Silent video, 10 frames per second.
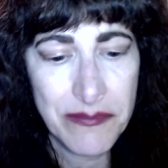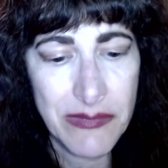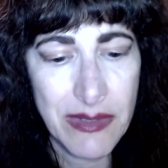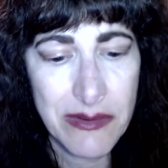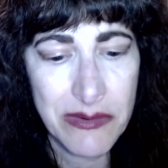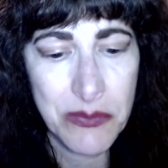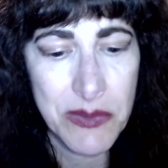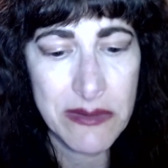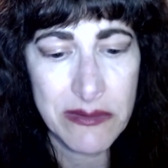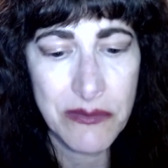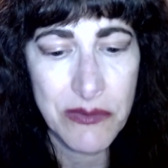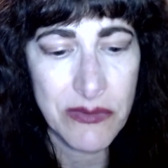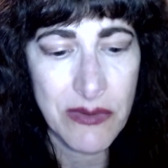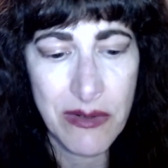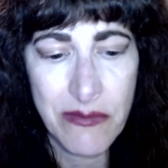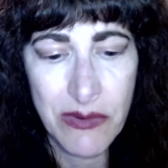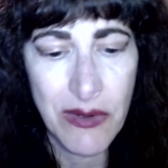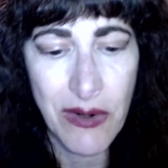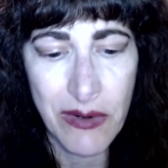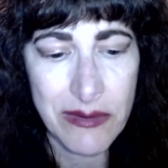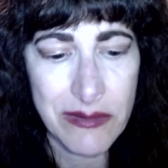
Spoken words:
and a sweet silver song of a lark.